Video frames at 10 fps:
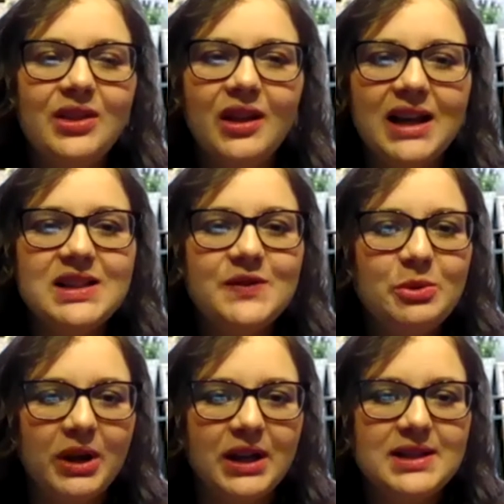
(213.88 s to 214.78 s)
the last few
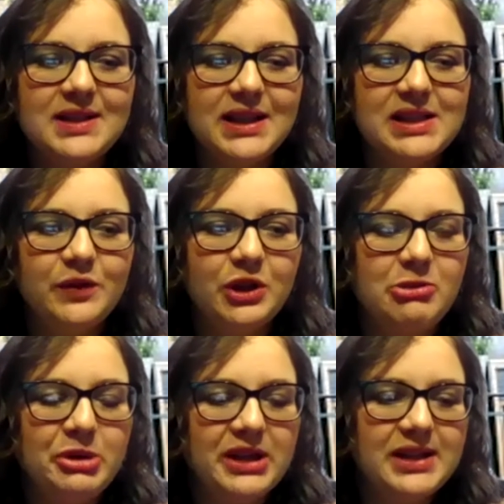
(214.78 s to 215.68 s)
months, things have
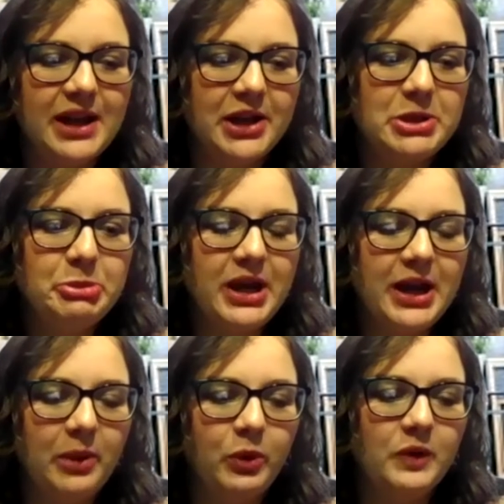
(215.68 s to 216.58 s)
really picked up.
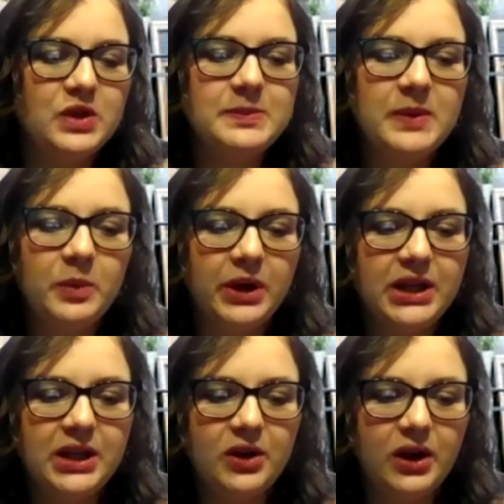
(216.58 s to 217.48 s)
We've just been
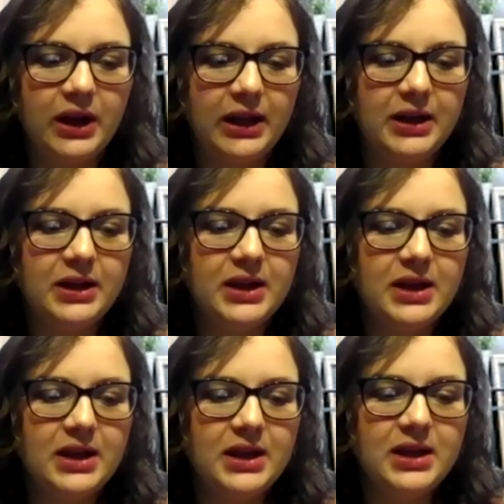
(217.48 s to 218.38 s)
working on
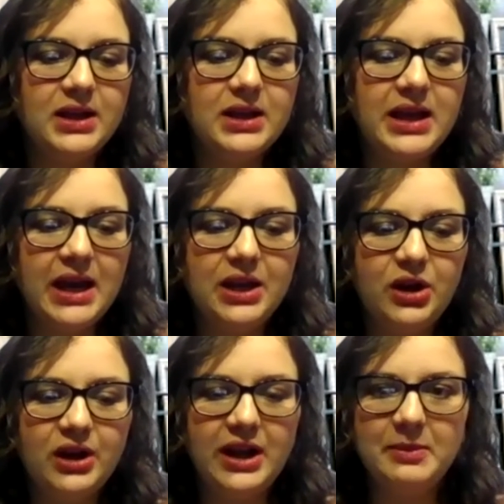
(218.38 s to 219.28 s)
getting
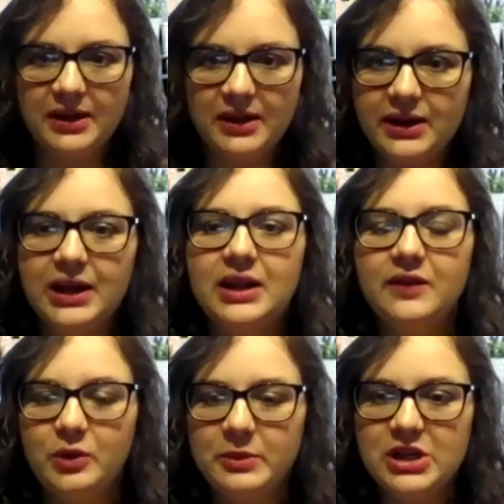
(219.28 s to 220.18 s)
our name out there, getting the
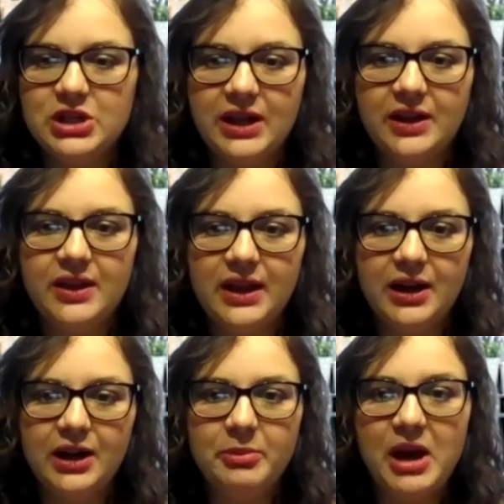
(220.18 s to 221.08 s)
information out
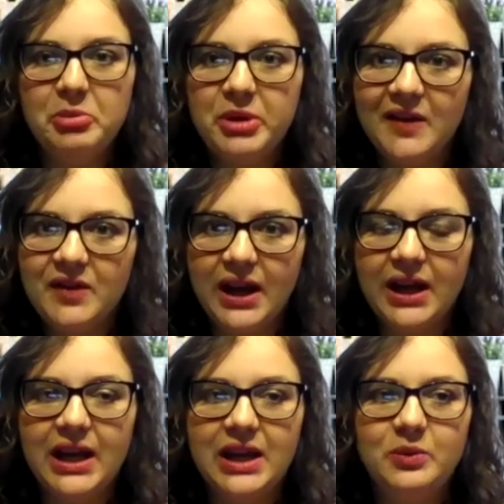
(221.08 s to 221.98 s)
there about
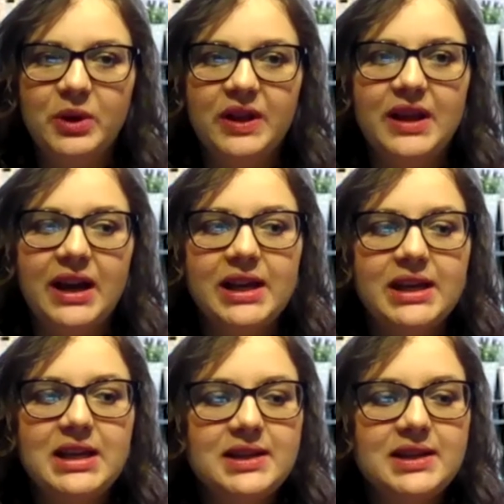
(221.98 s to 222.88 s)
Prevnet. And what that
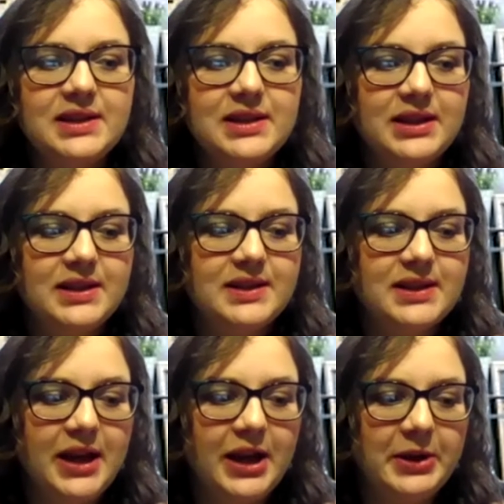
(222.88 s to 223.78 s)
is,
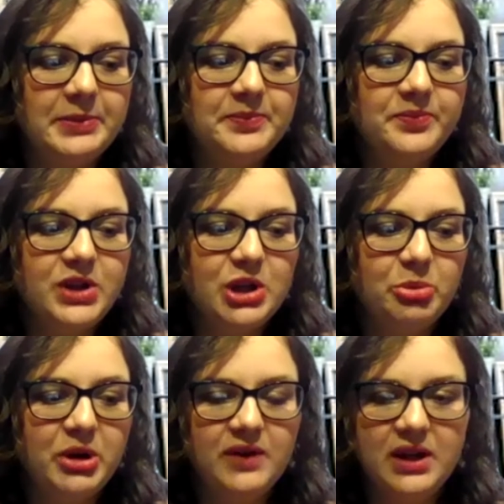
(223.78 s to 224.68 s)

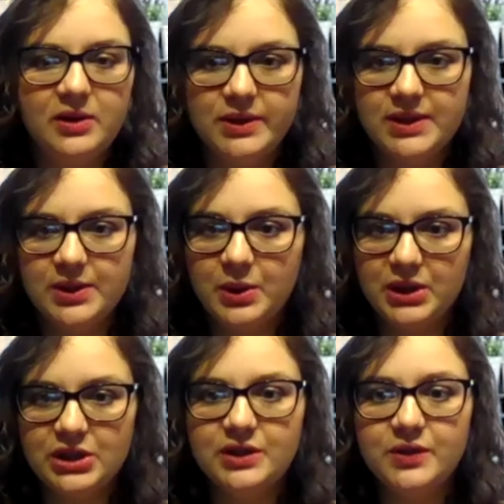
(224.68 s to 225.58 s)
Prevnet was a
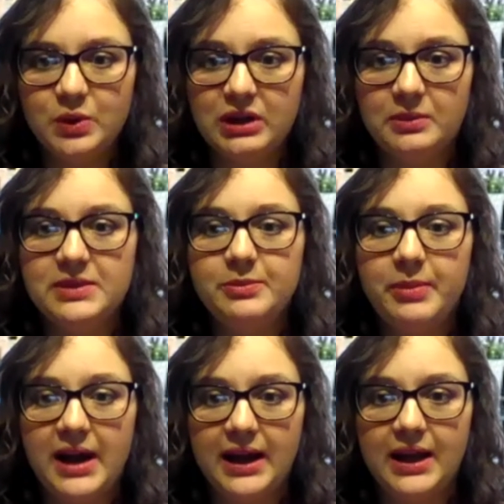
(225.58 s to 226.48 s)
coalition formed
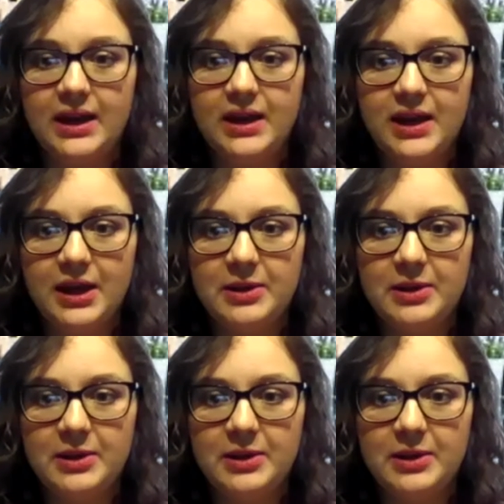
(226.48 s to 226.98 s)
by